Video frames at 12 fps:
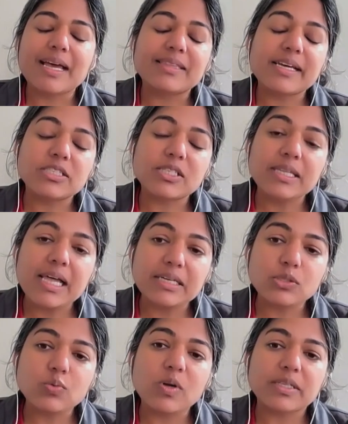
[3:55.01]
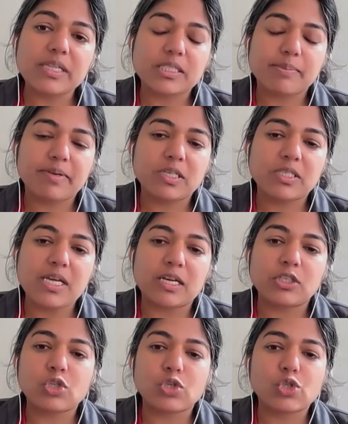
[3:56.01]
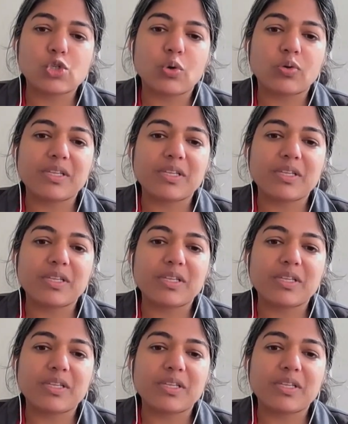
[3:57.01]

There's less work that's been done to show